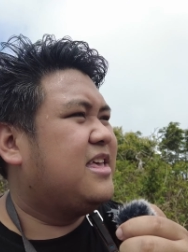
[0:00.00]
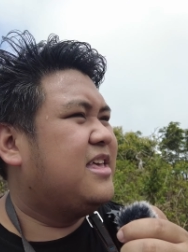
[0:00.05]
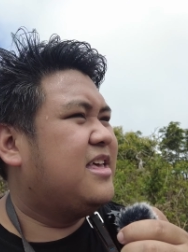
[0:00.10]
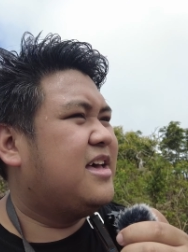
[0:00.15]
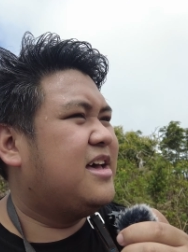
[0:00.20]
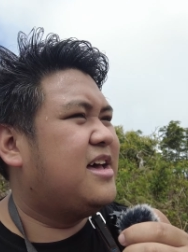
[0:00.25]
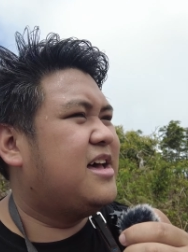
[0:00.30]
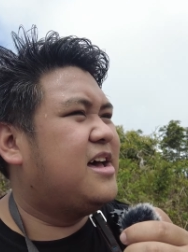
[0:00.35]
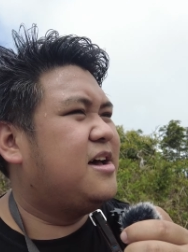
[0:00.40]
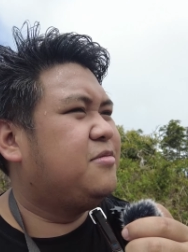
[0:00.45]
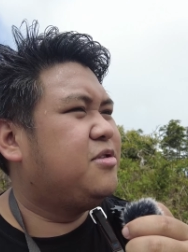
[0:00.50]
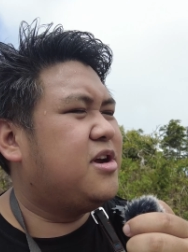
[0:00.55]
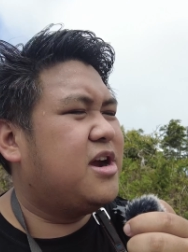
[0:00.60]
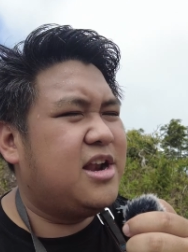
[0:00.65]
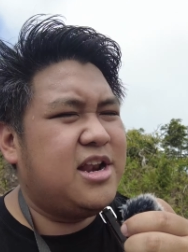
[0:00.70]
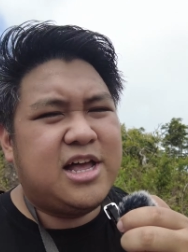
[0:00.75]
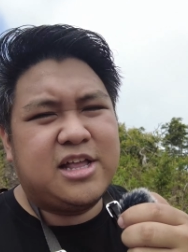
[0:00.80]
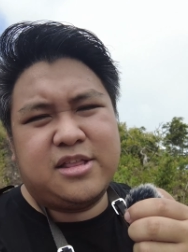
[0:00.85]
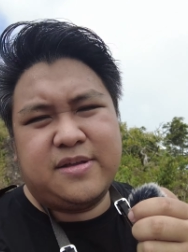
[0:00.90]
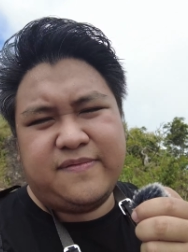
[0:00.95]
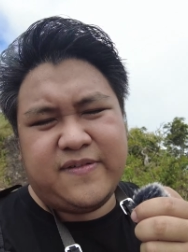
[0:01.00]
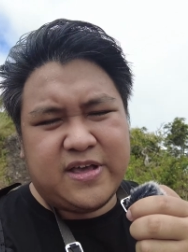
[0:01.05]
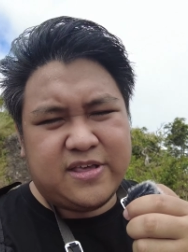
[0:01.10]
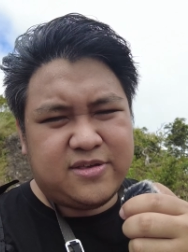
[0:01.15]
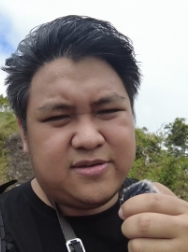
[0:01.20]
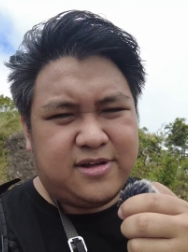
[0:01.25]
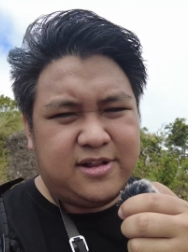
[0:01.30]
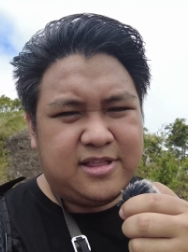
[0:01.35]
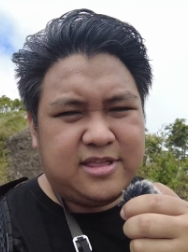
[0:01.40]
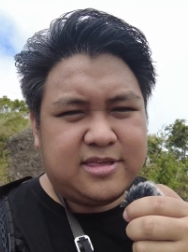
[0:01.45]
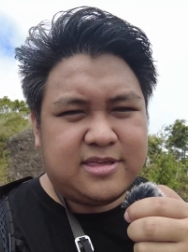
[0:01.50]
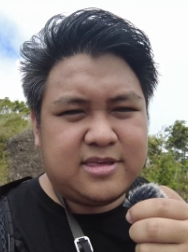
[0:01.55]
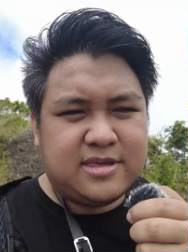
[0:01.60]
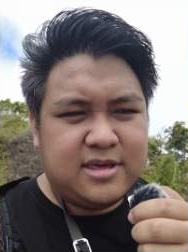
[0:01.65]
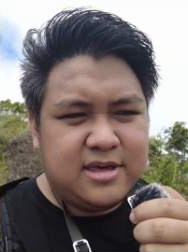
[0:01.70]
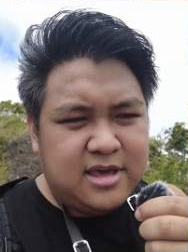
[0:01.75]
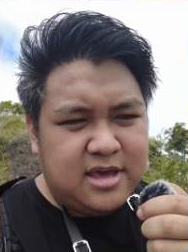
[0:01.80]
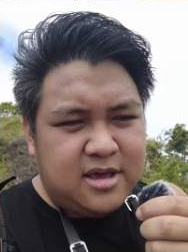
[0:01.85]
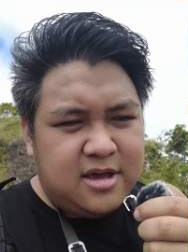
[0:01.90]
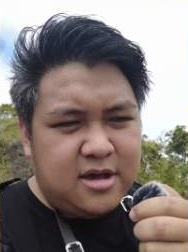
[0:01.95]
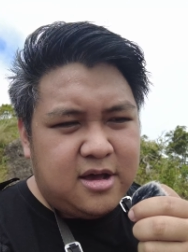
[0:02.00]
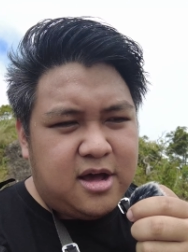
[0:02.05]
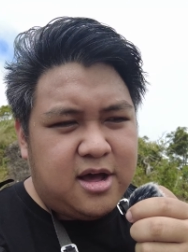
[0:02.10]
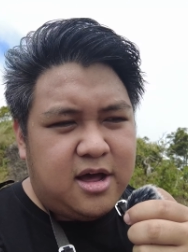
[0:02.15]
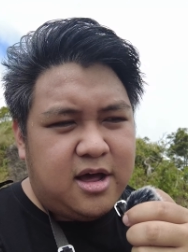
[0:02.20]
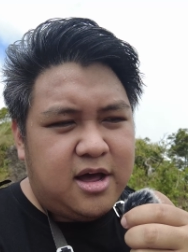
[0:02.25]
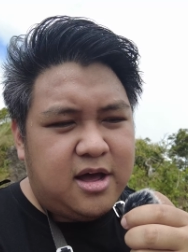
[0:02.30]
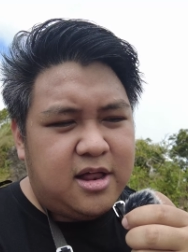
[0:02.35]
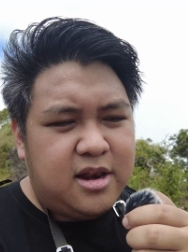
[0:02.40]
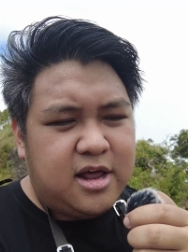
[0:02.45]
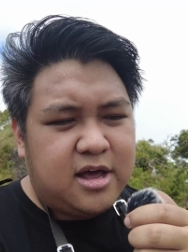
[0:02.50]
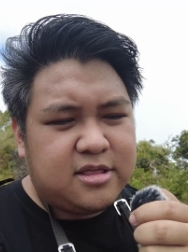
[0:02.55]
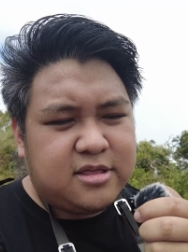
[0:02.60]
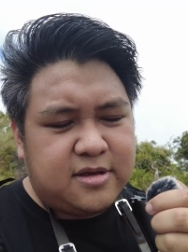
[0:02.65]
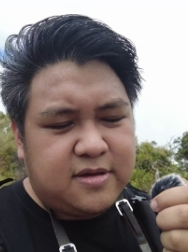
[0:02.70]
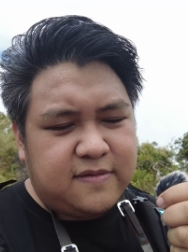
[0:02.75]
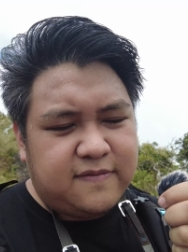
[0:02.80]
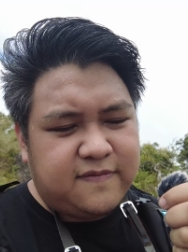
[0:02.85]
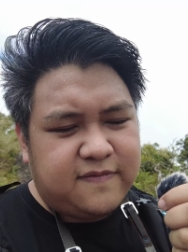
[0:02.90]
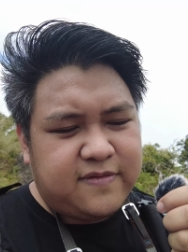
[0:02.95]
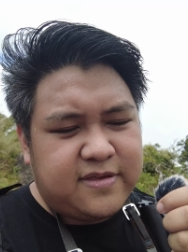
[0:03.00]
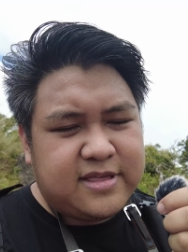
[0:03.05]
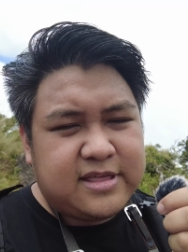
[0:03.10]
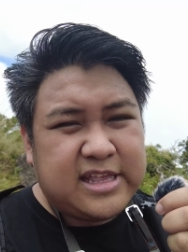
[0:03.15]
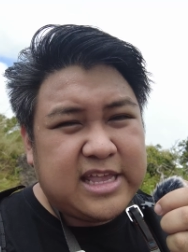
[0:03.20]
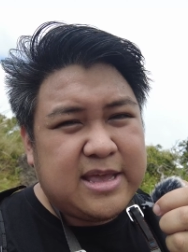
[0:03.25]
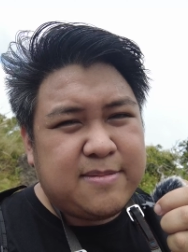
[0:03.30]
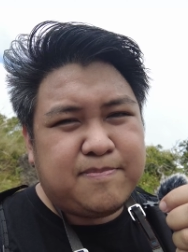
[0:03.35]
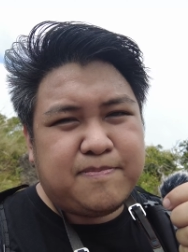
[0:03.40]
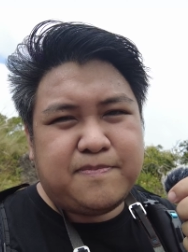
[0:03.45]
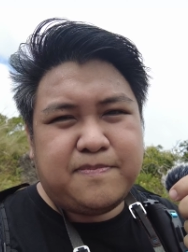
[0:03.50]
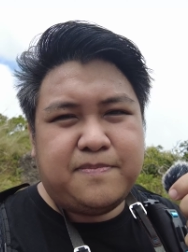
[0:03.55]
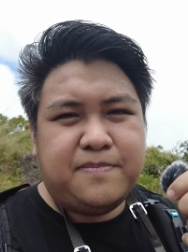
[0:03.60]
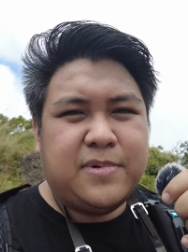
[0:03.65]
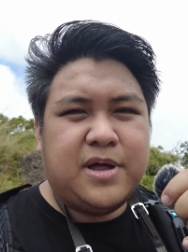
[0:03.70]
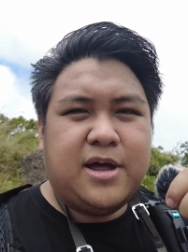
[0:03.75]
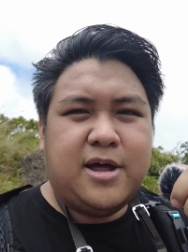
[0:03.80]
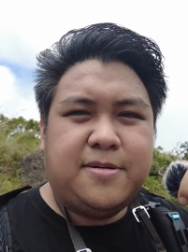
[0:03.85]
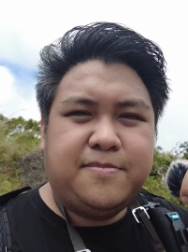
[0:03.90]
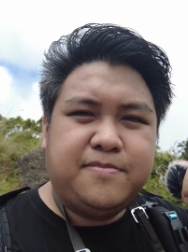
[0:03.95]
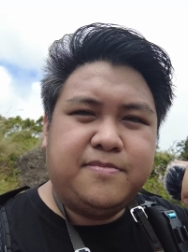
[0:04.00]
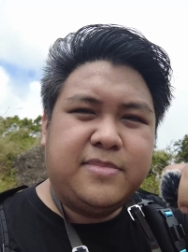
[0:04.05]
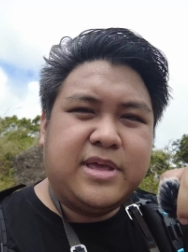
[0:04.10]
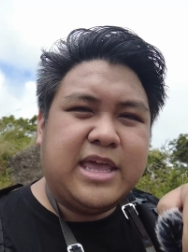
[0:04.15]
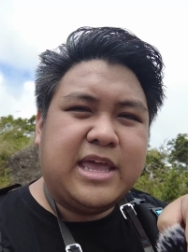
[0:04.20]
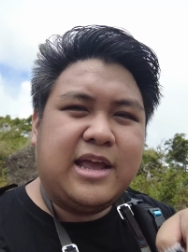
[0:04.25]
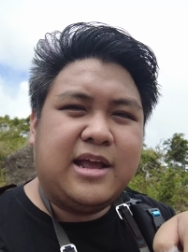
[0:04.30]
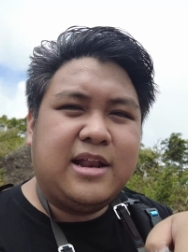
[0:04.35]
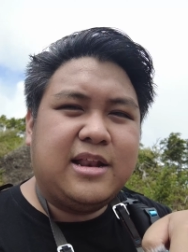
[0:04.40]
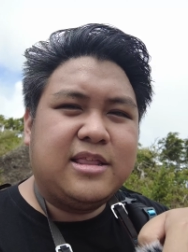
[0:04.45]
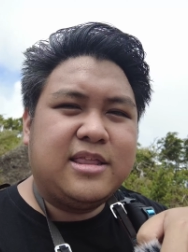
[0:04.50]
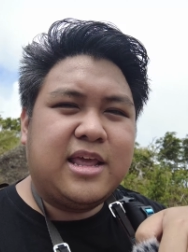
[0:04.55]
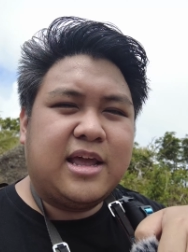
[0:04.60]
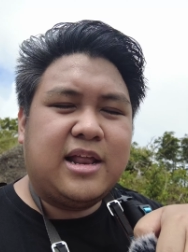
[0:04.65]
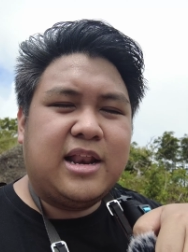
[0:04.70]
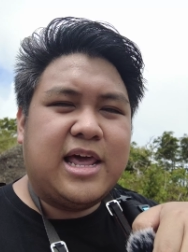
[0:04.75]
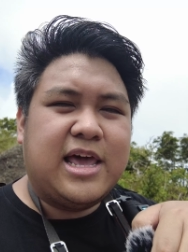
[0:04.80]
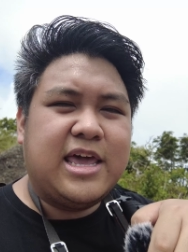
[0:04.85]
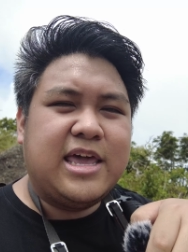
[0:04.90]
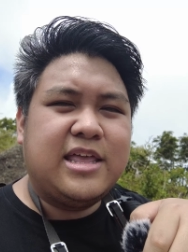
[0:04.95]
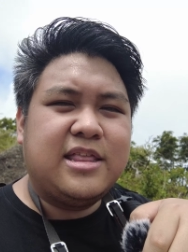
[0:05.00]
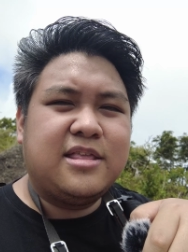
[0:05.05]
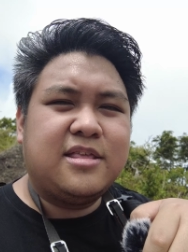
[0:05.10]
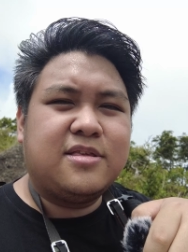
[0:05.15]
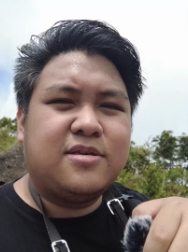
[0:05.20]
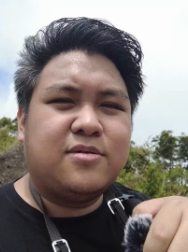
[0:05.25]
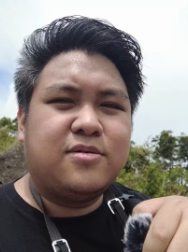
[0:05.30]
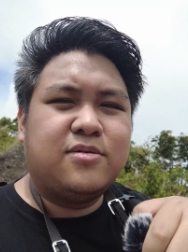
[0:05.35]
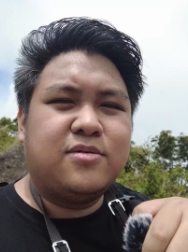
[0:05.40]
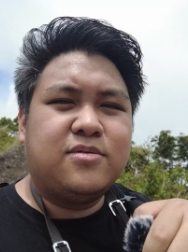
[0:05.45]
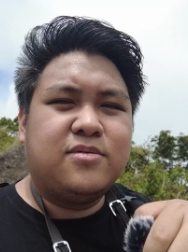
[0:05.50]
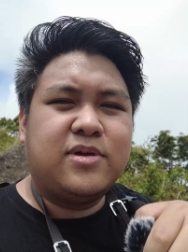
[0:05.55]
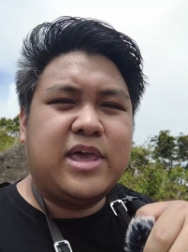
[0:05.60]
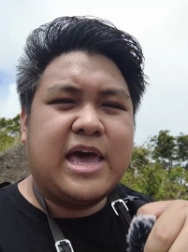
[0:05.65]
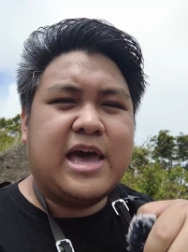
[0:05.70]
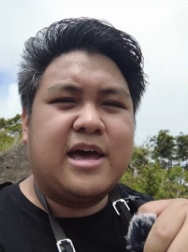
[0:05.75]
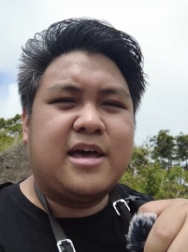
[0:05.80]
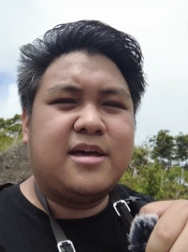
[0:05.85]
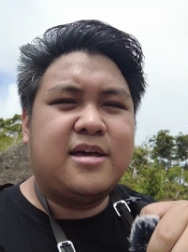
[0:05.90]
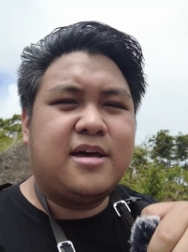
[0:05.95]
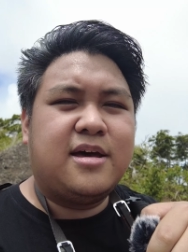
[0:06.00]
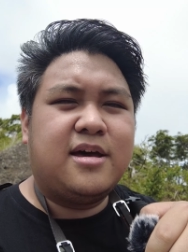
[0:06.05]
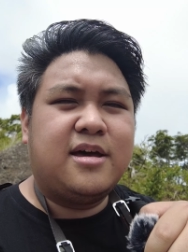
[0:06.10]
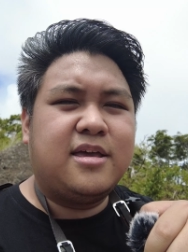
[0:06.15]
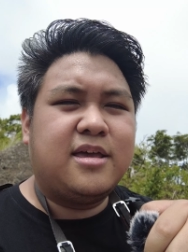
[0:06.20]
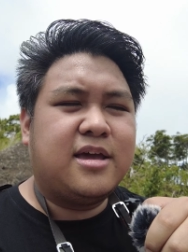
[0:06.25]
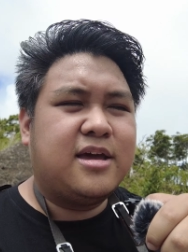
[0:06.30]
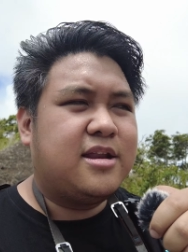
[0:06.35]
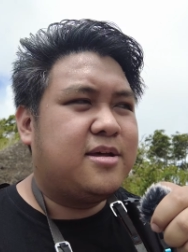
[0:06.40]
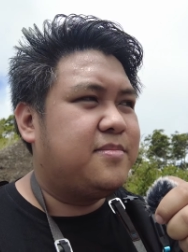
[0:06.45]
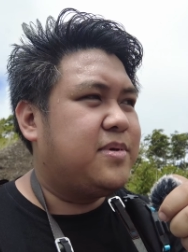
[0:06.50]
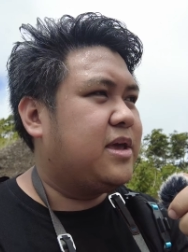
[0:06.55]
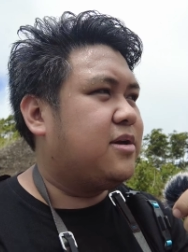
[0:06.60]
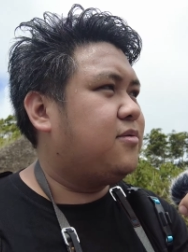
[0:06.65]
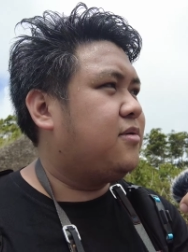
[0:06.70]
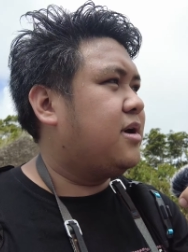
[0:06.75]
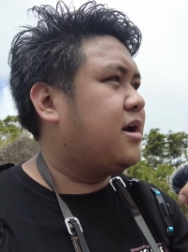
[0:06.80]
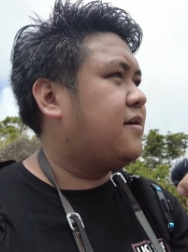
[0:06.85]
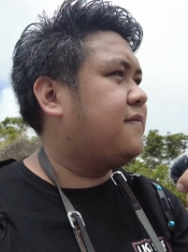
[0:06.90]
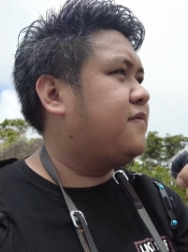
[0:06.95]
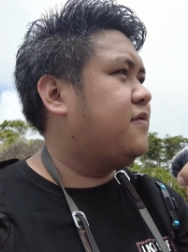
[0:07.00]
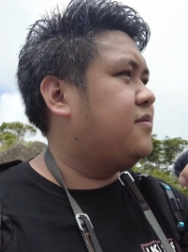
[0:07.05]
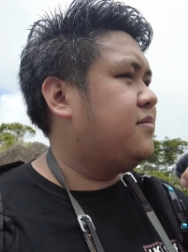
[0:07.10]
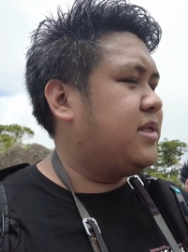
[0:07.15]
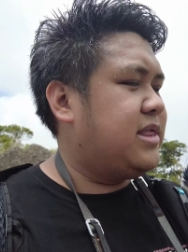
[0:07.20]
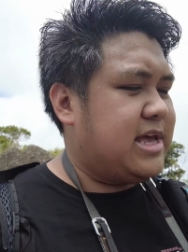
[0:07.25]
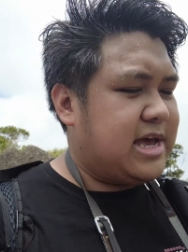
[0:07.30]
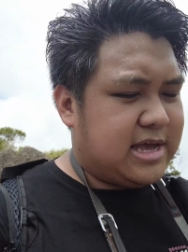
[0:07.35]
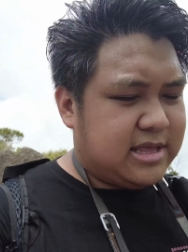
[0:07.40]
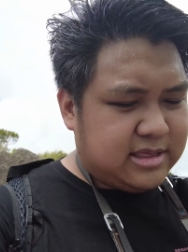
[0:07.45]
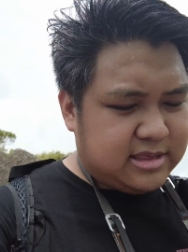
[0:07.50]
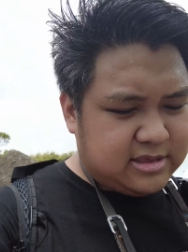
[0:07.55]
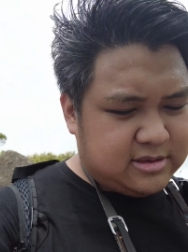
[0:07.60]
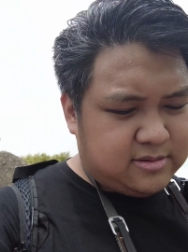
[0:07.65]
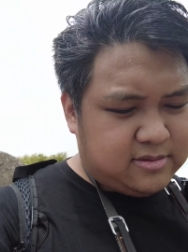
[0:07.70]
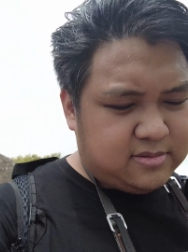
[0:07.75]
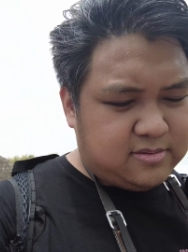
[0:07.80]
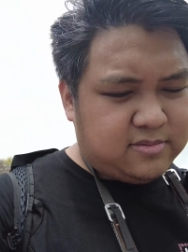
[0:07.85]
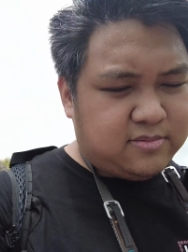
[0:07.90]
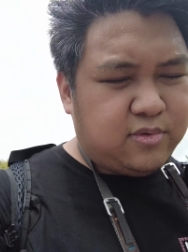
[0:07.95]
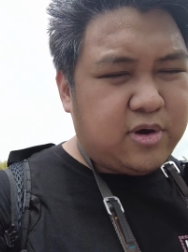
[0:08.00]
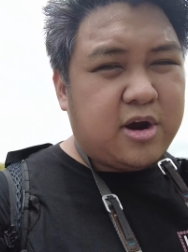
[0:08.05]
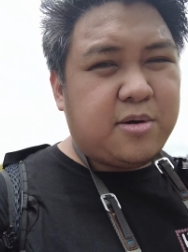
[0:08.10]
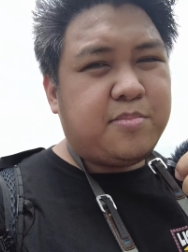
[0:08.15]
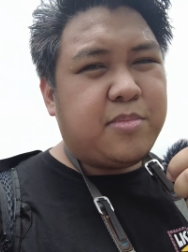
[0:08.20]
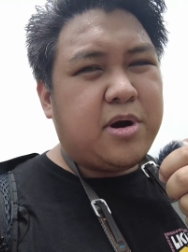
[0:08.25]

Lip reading: There are a lot of assaults, a lot of steep decline, so yeah, you gotta be careful with that. So wear